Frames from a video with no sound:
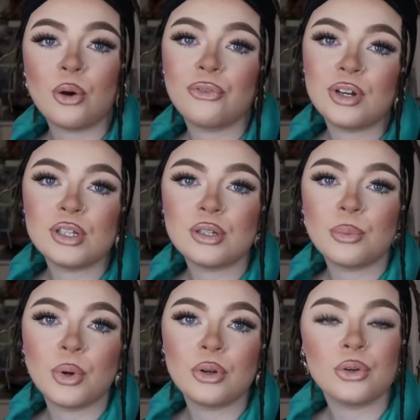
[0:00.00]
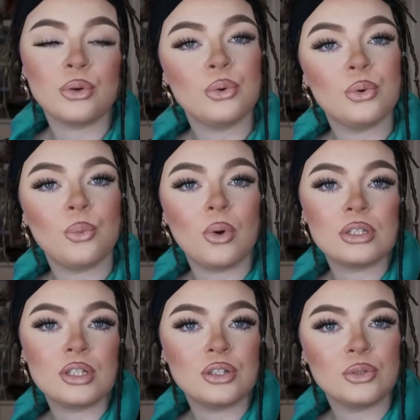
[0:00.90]
if you're someone who
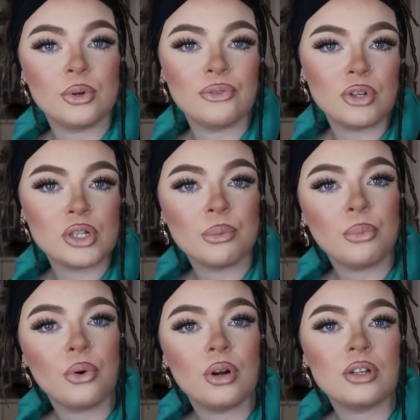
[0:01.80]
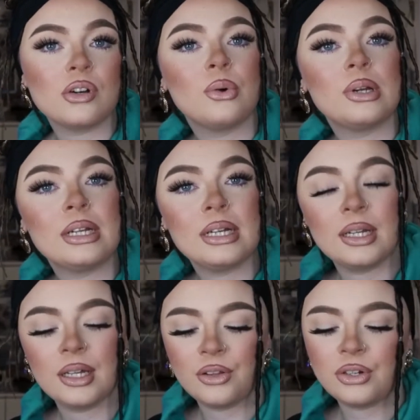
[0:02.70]
wants to do a vision board, you're going to need
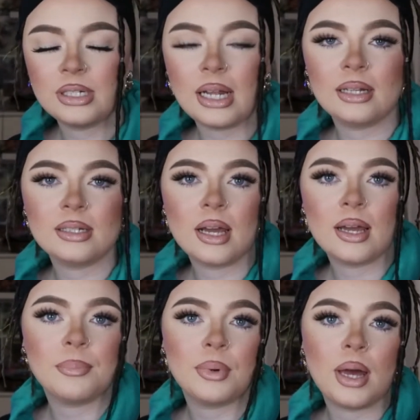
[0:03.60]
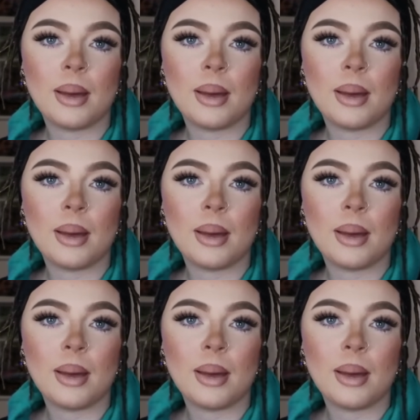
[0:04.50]
either sellotape,